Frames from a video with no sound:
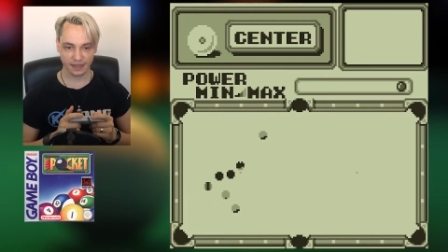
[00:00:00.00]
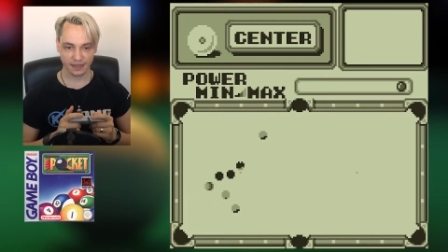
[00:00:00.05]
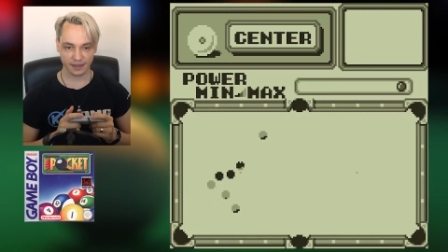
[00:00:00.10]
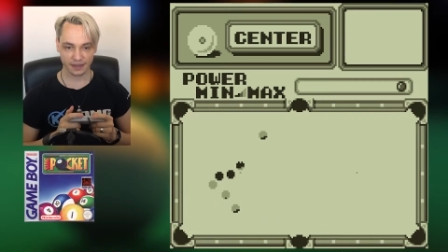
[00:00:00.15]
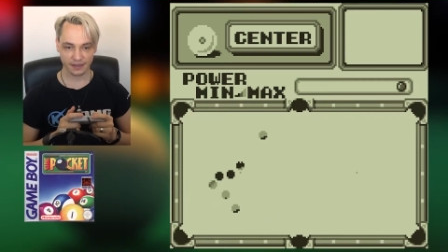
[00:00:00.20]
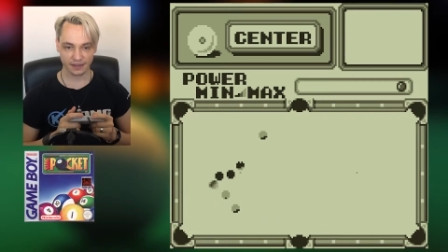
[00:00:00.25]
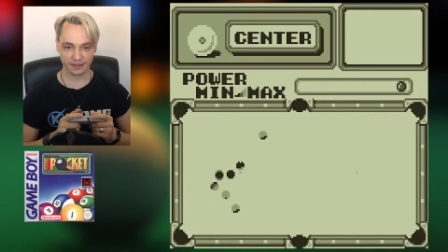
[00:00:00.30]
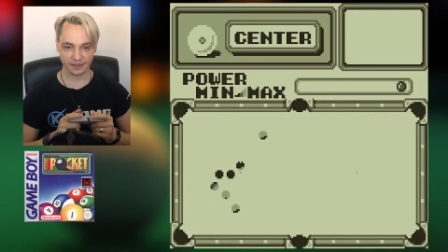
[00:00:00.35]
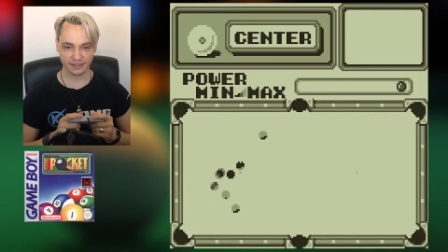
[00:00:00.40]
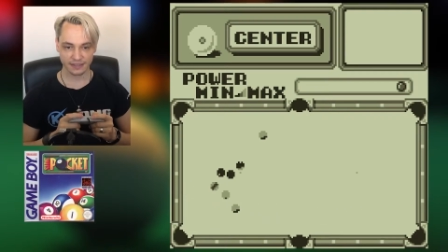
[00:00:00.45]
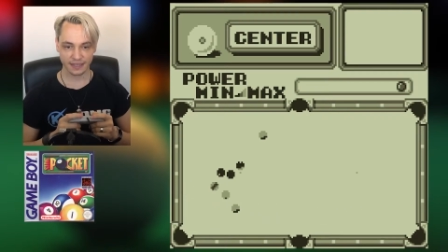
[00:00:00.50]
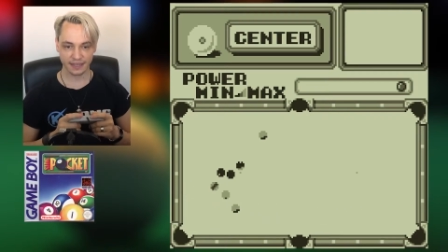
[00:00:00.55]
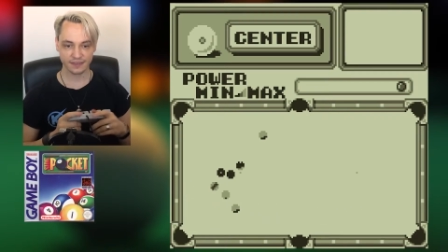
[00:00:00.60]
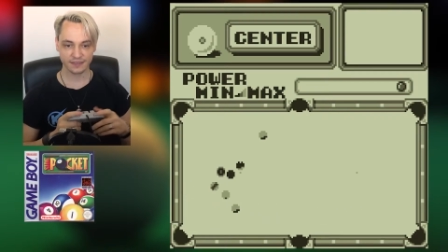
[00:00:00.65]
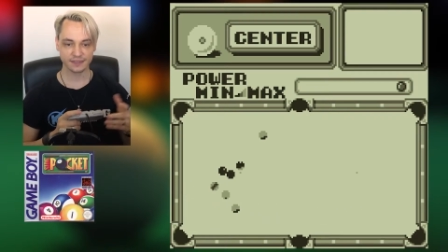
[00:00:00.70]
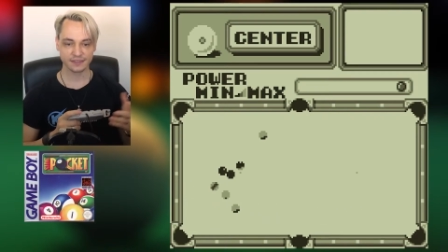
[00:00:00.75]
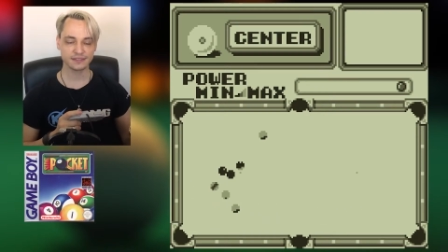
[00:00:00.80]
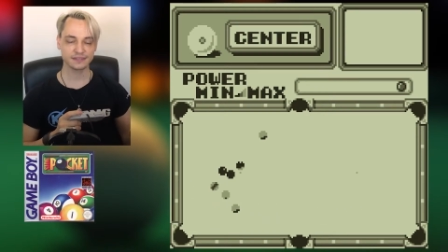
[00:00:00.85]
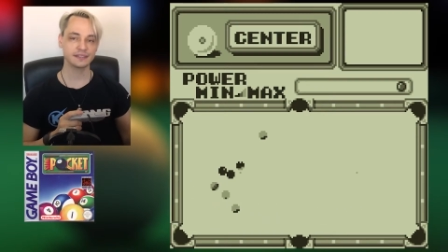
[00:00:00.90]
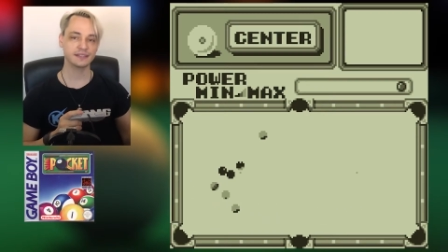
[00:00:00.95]
Yeah,
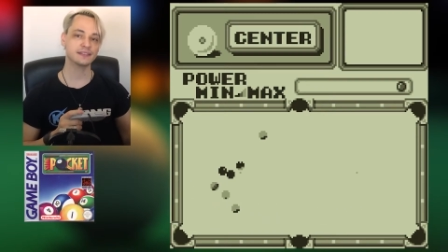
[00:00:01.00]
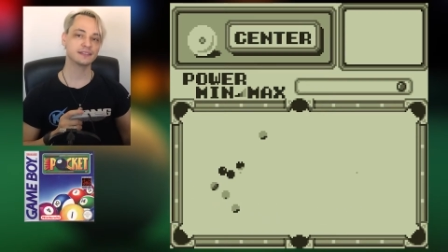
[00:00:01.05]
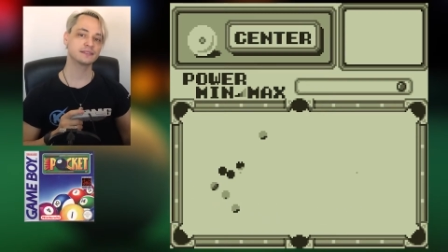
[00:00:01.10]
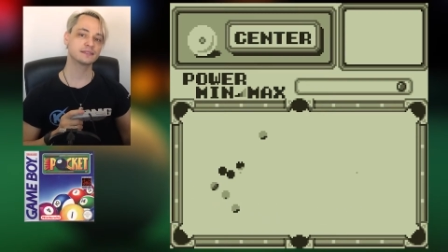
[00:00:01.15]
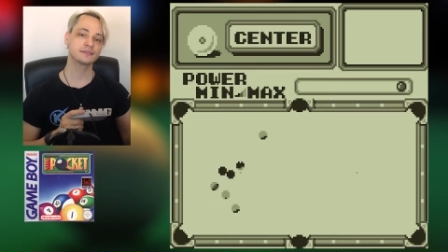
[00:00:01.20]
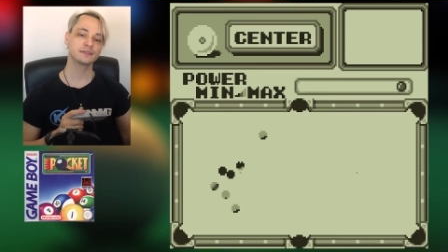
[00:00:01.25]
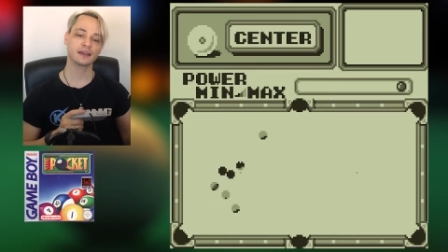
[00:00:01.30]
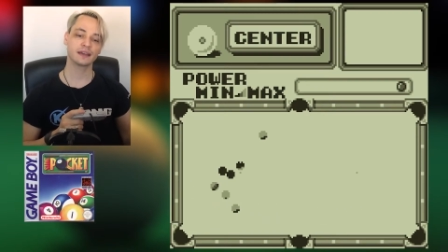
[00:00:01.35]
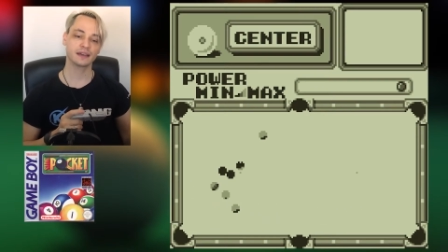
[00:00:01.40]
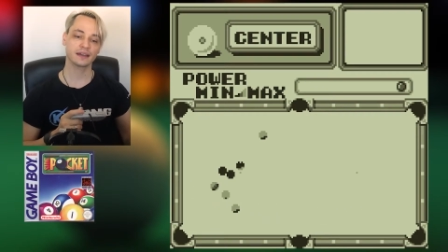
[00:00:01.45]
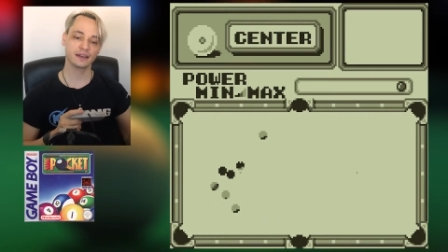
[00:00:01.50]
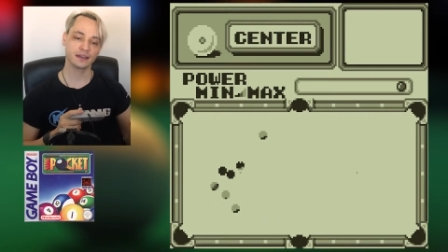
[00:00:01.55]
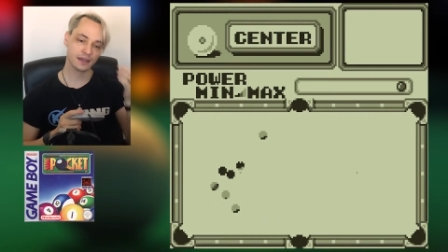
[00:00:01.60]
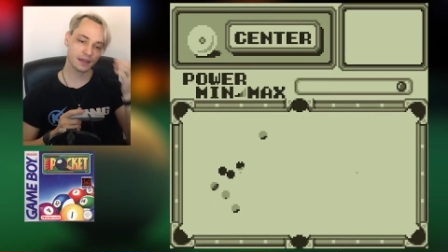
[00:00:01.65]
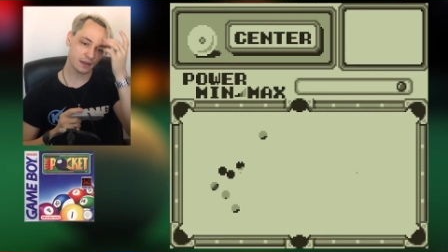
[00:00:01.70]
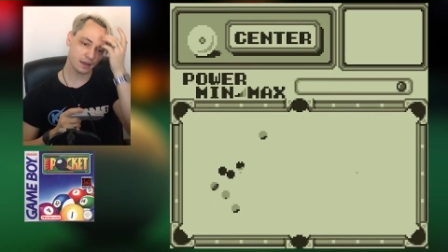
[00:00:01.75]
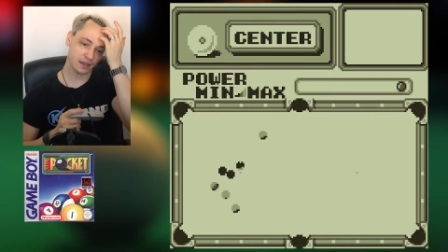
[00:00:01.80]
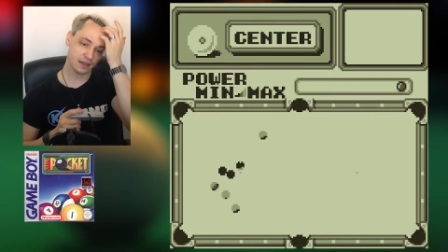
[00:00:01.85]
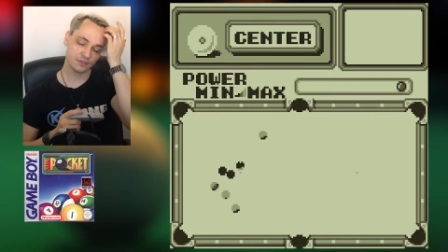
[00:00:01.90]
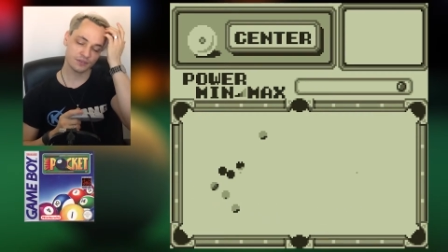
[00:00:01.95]
this is,
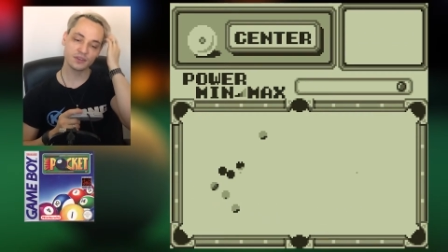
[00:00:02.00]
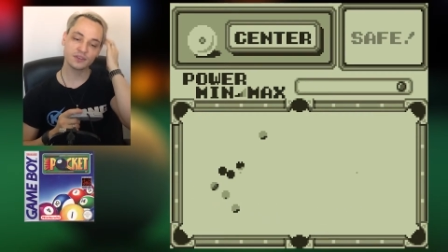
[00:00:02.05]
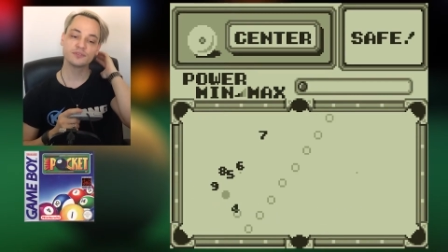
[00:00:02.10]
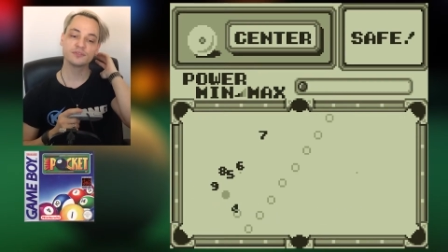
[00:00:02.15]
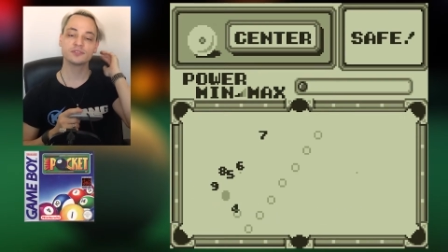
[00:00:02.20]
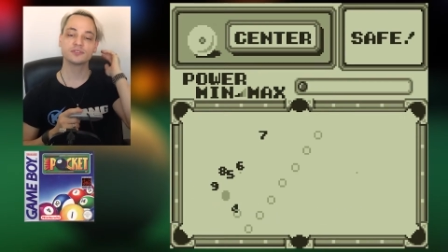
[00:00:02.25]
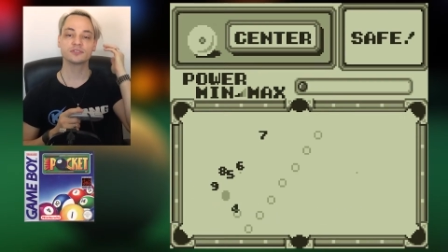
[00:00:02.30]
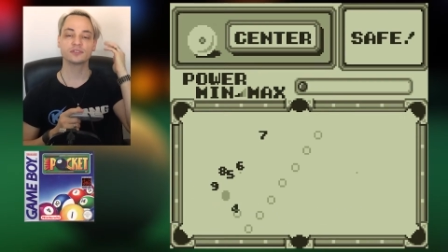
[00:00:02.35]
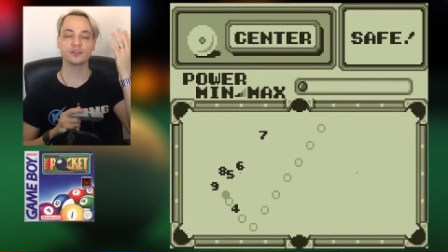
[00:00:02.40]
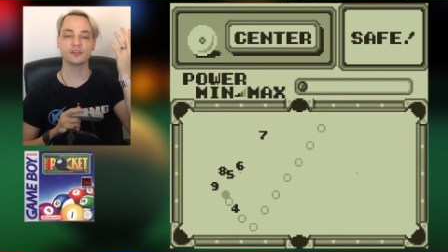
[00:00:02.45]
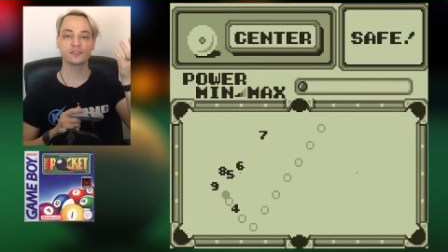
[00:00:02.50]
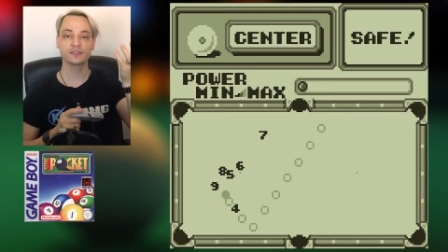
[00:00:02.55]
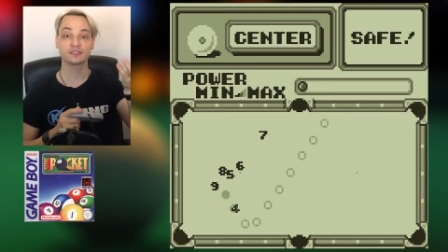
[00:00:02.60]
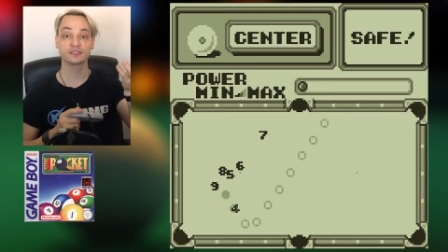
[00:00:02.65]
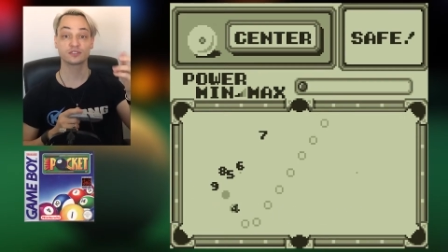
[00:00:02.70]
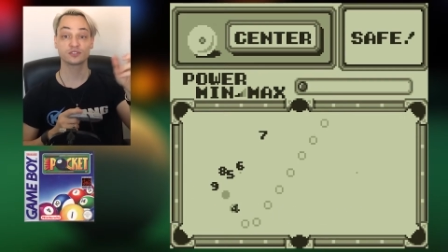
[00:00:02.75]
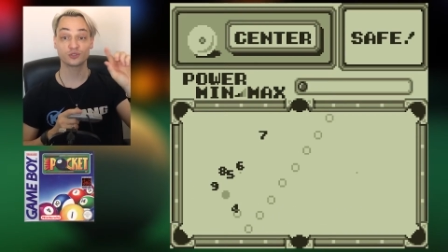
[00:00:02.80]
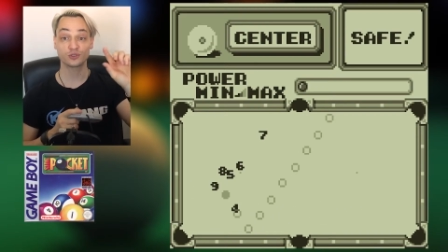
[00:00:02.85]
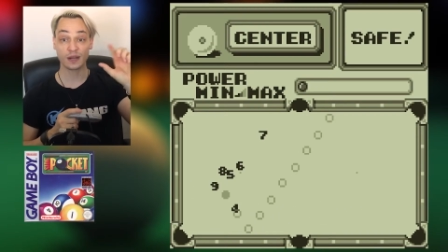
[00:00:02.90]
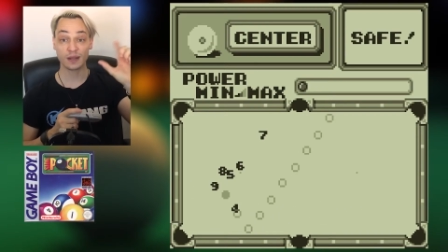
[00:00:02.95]
if you saw the
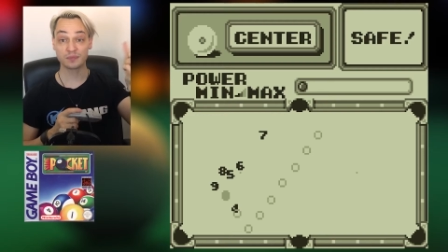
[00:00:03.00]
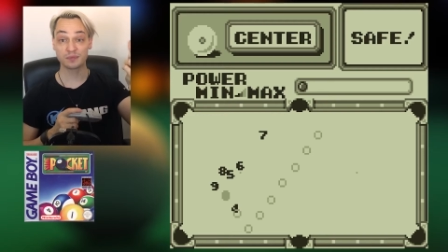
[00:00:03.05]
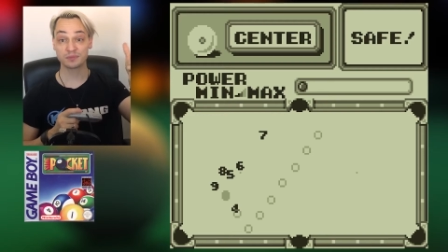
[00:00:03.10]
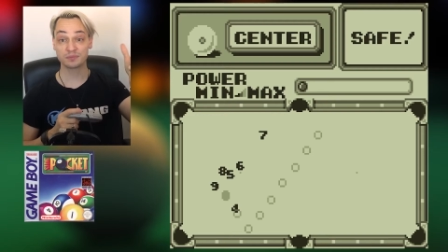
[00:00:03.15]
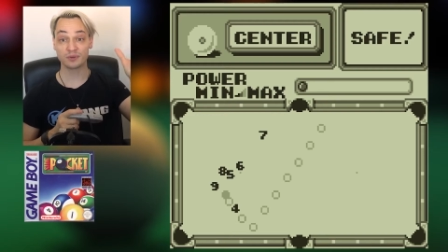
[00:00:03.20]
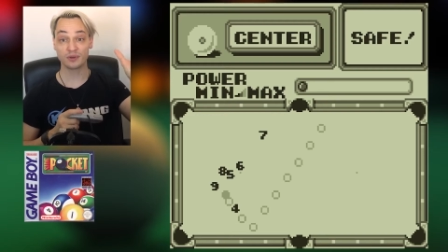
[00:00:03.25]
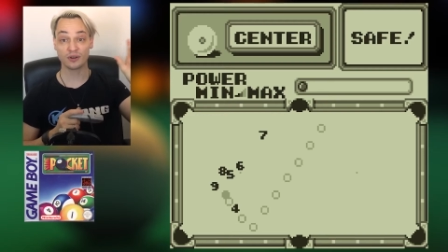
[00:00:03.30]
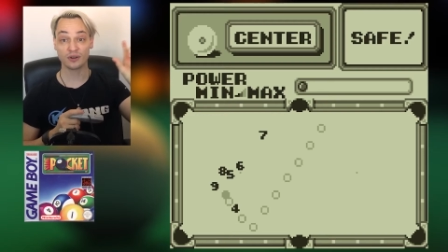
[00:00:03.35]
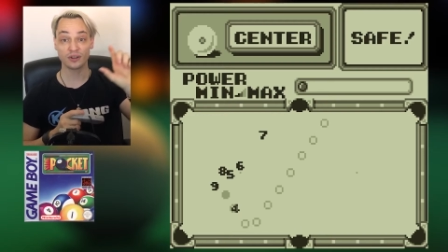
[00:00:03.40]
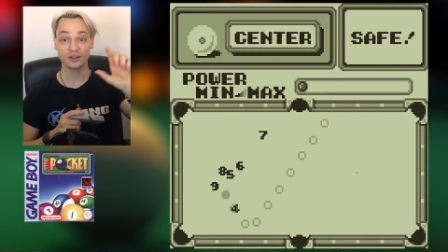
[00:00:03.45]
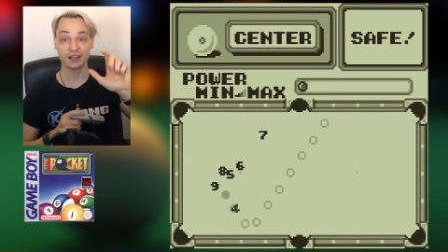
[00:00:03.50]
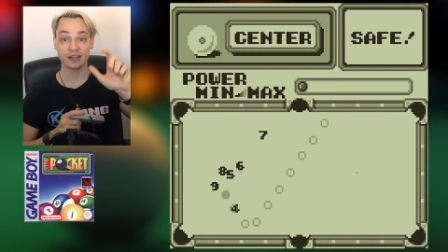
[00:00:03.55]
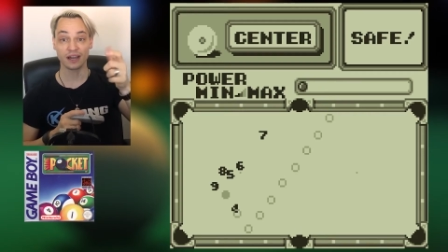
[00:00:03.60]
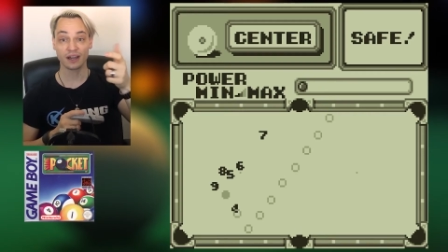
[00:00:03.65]
striped ball,